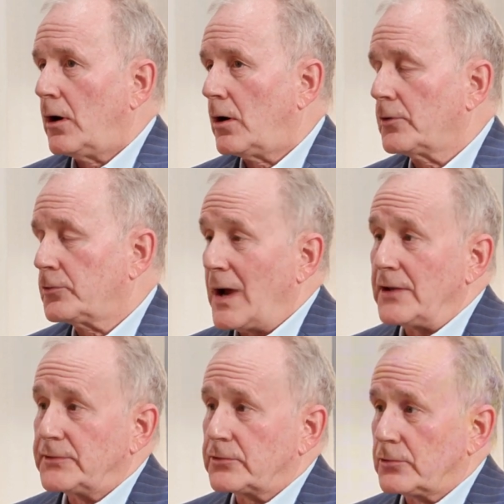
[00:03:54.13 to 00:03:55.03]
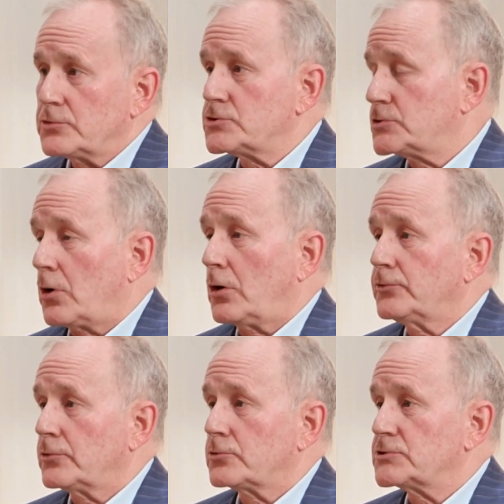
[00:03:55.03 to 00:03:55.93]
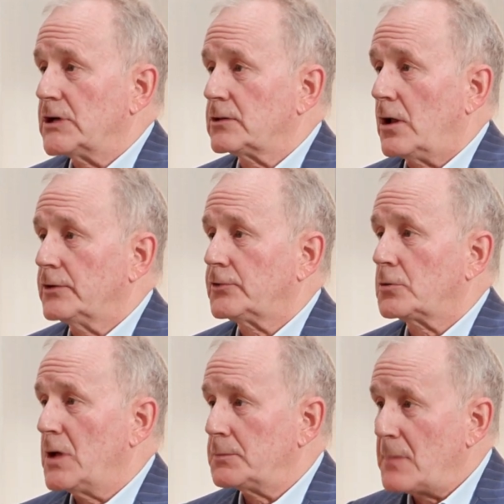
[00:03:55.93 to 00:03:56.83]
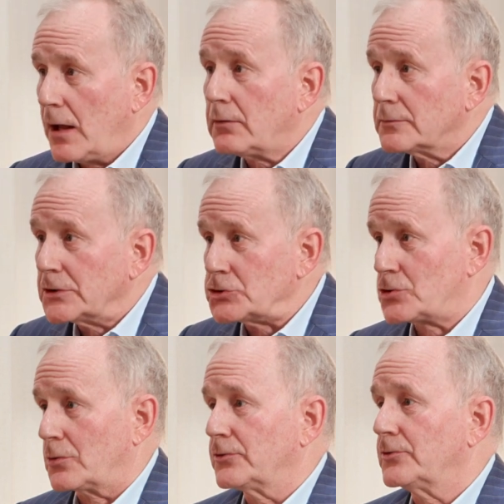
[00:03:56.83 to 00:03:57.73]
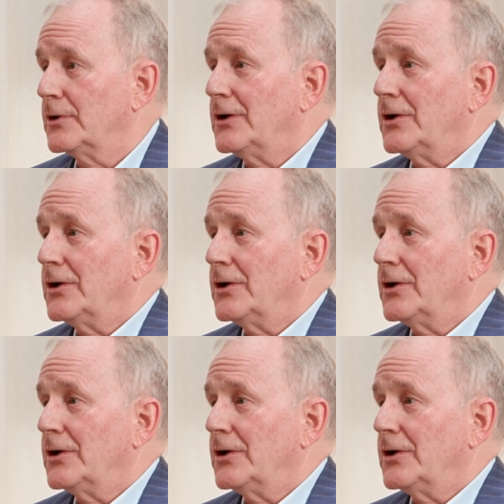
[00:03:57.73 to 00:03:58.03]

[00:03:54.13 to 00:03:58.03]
our thoracic surgeons or heart surgeons had lost their med-mal insurance.